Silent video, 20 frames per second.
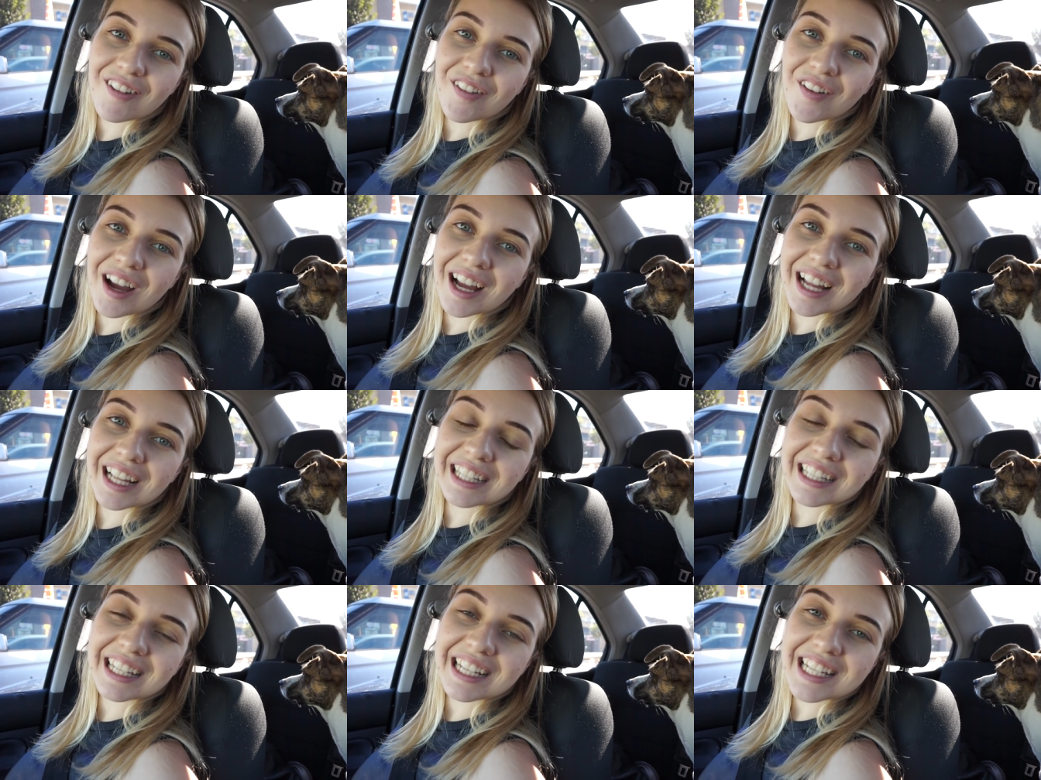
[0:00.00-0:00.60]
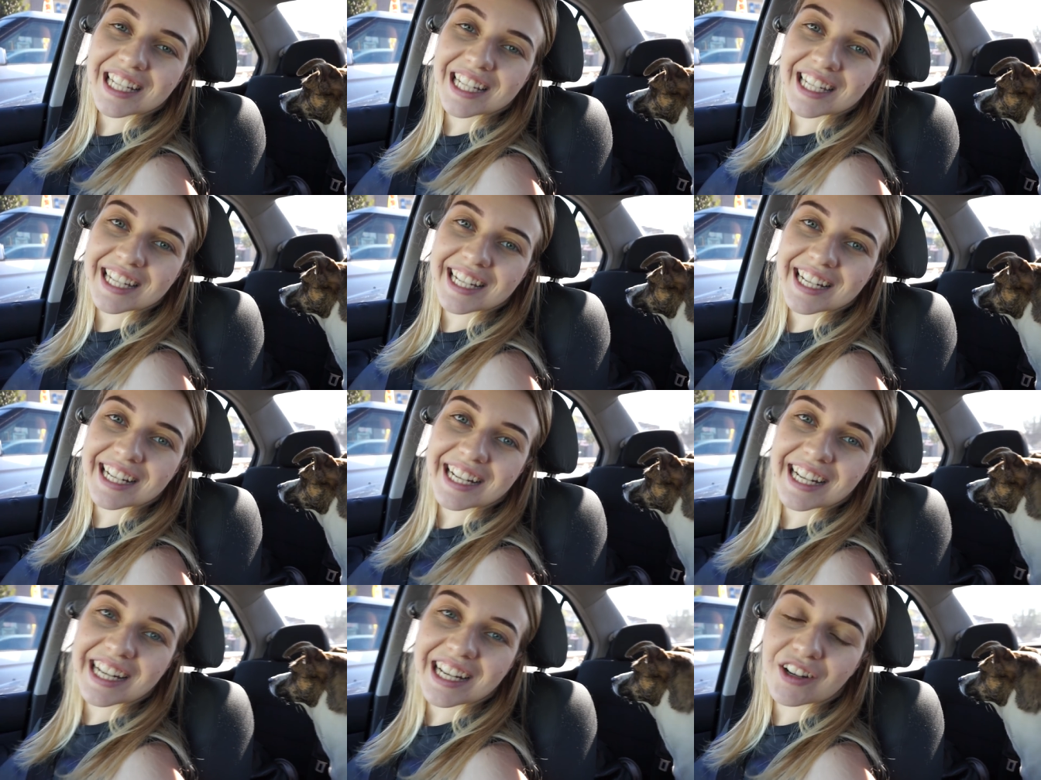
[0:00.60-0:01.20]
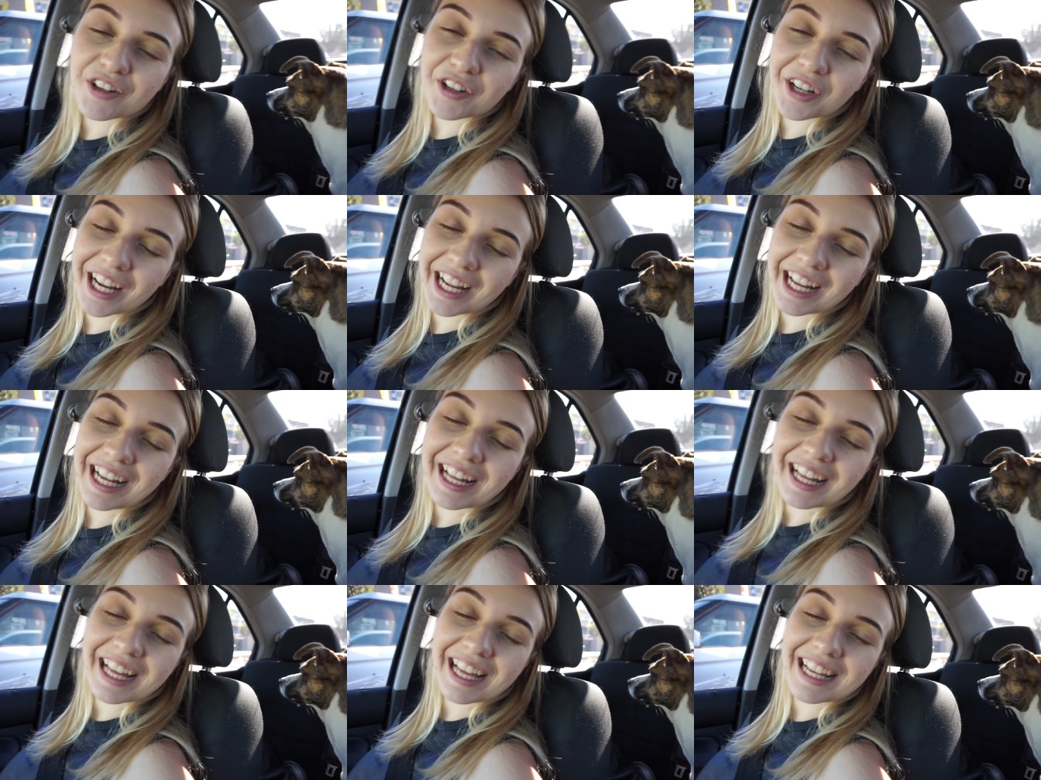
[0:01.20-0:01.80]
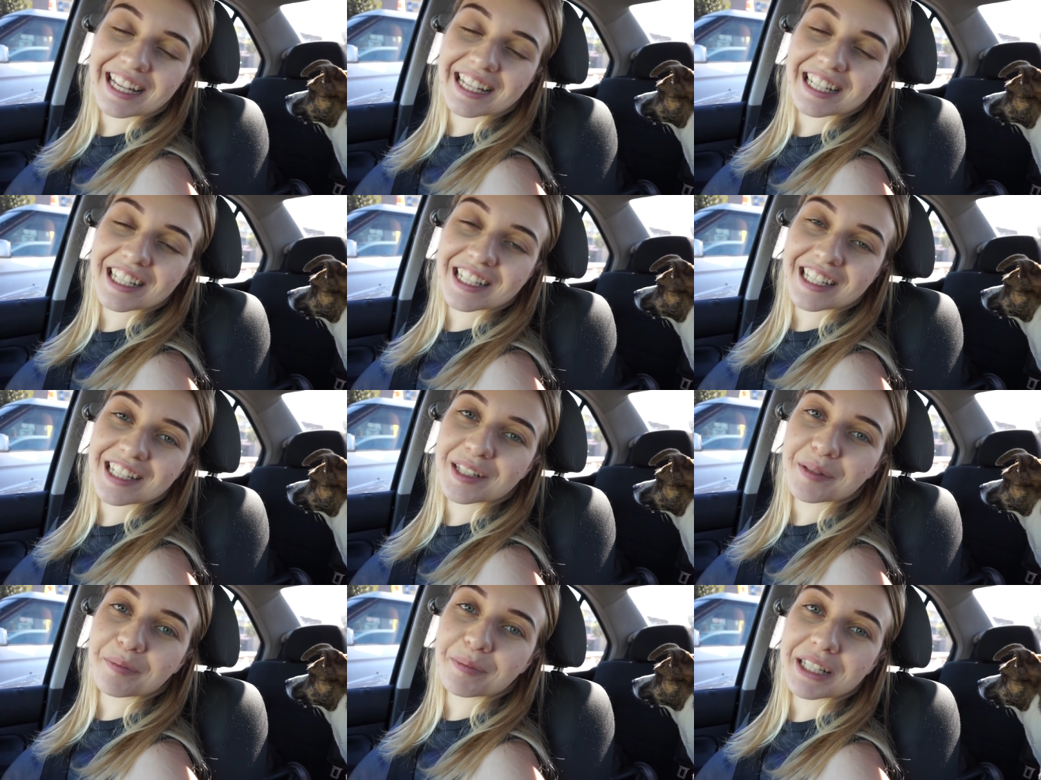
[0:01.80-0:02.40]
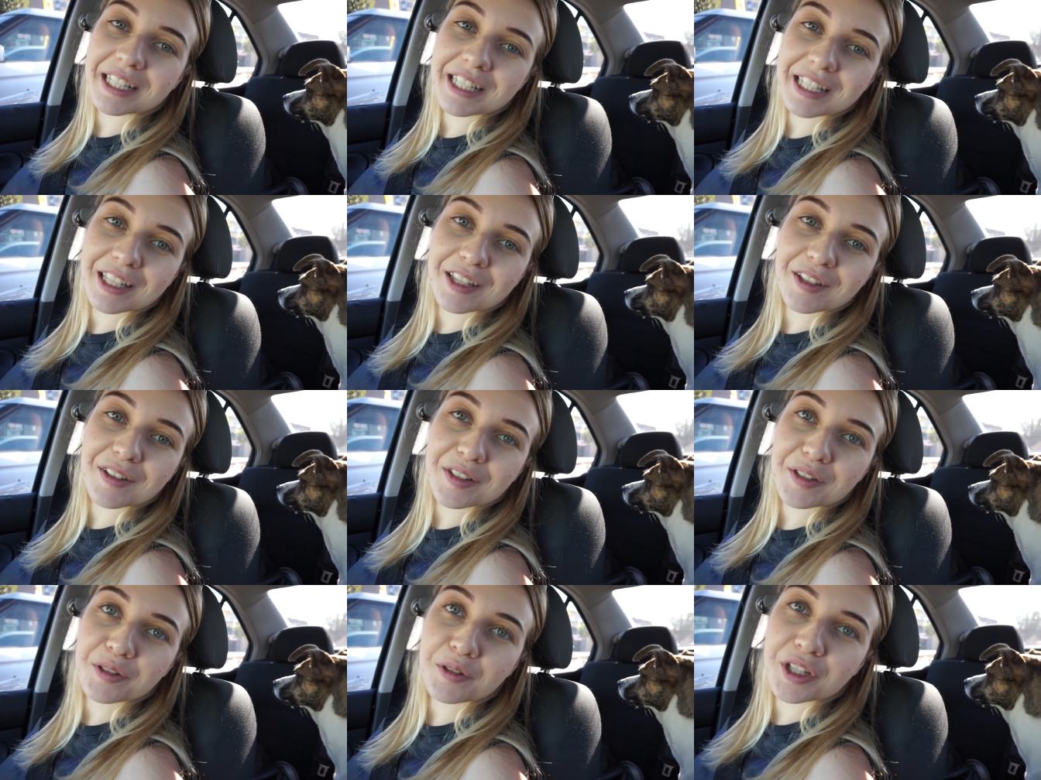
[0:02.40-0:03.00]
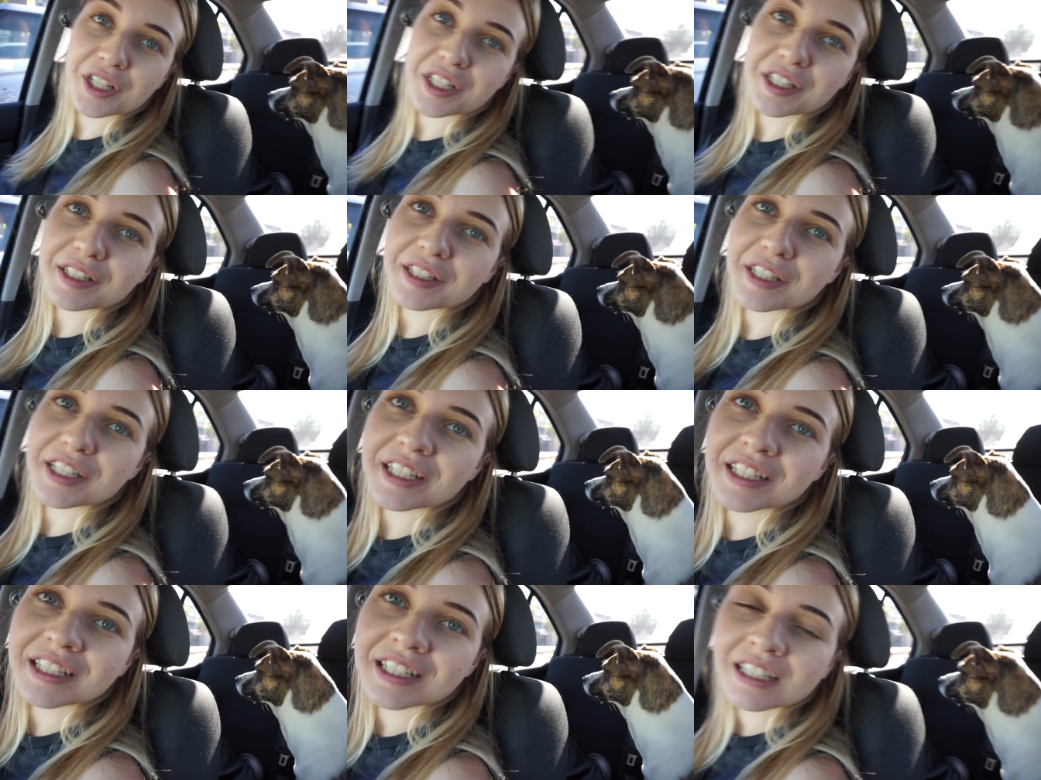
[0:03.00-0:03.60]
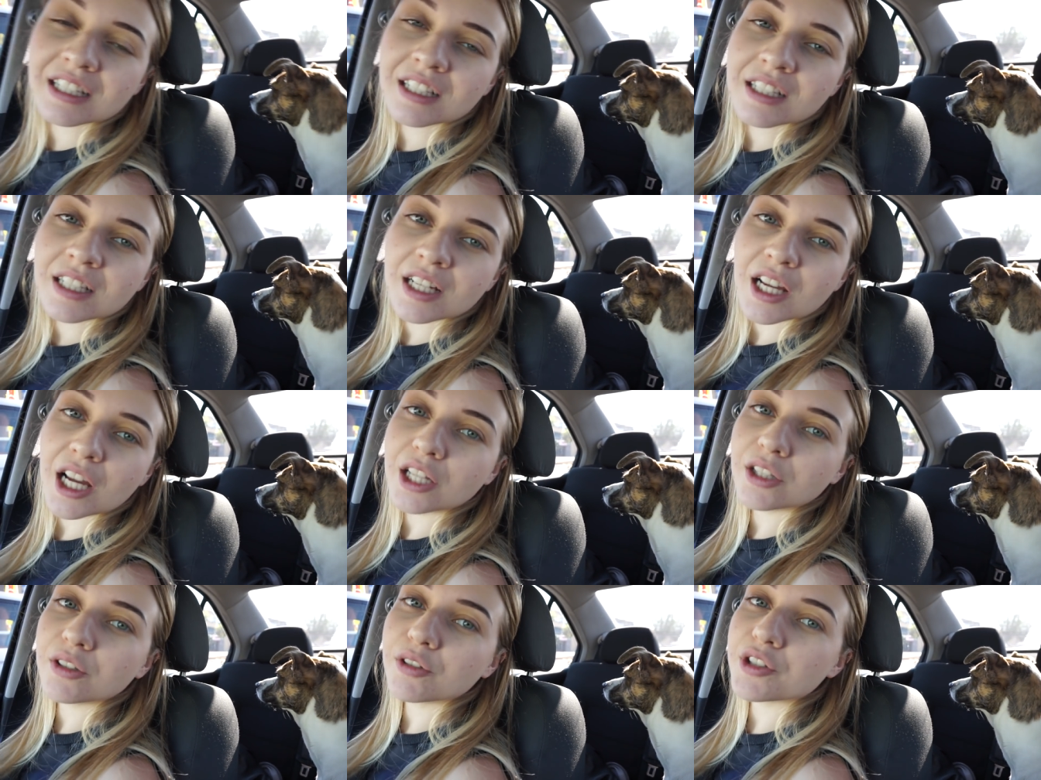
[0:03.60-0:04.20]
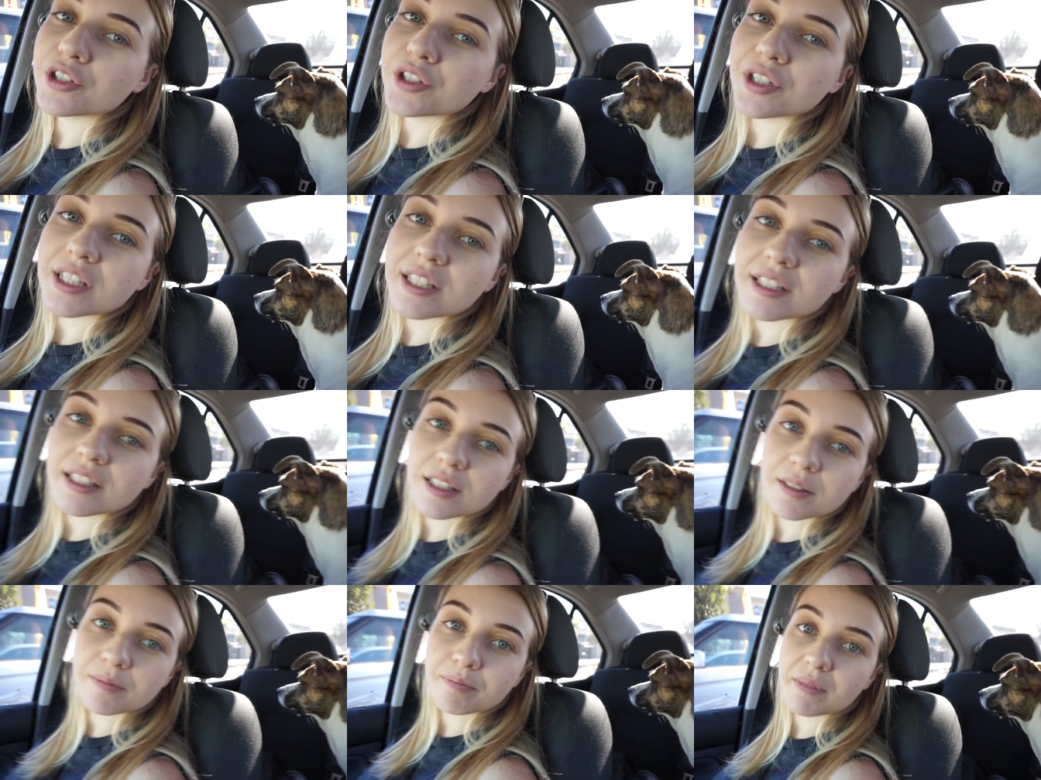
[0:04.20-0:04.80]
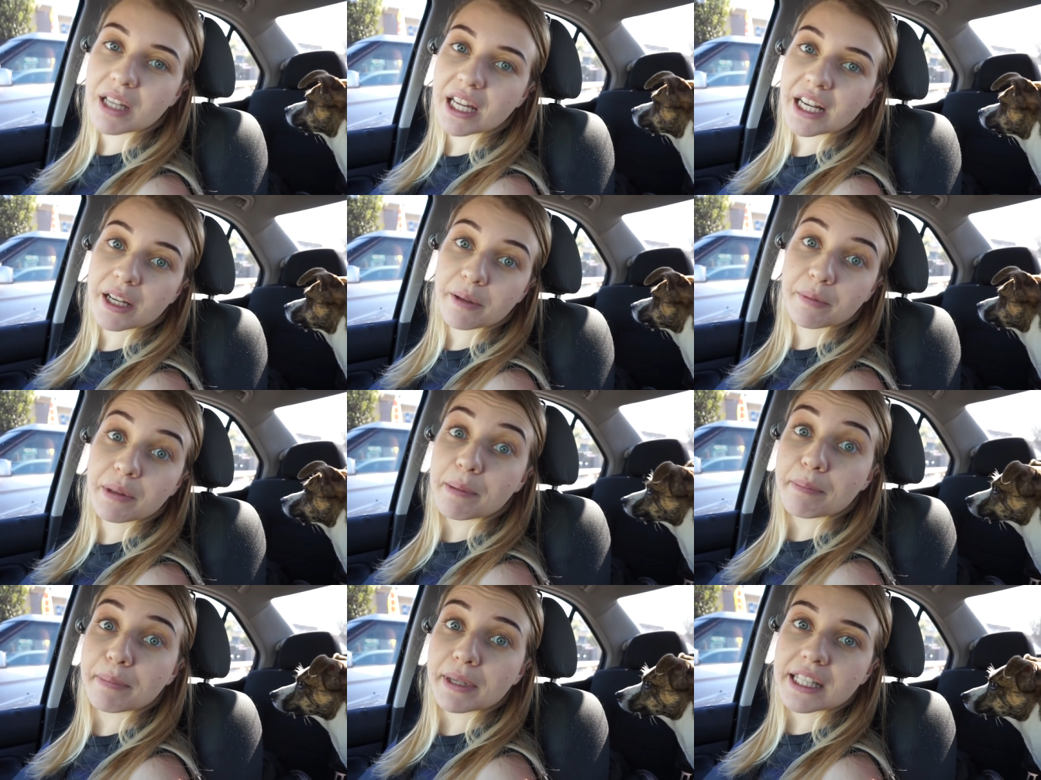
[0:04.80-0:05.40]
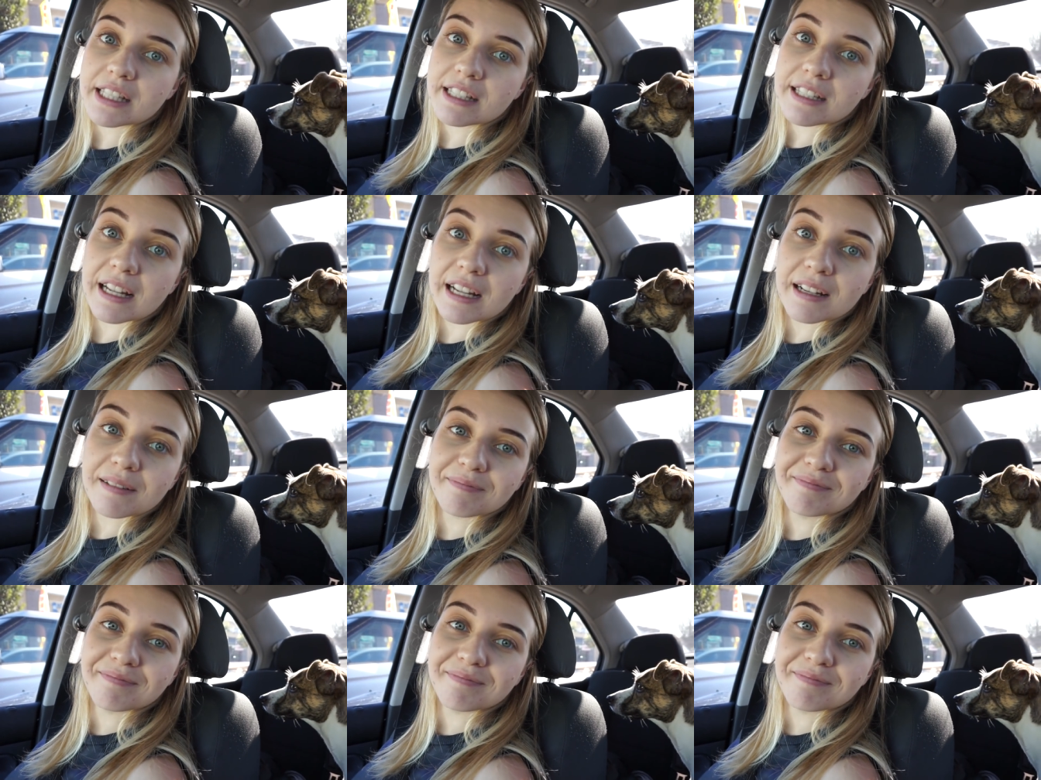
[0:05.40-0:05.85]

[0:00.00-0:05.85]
when she or he is just missing you as crazy and you're just getting the pizza.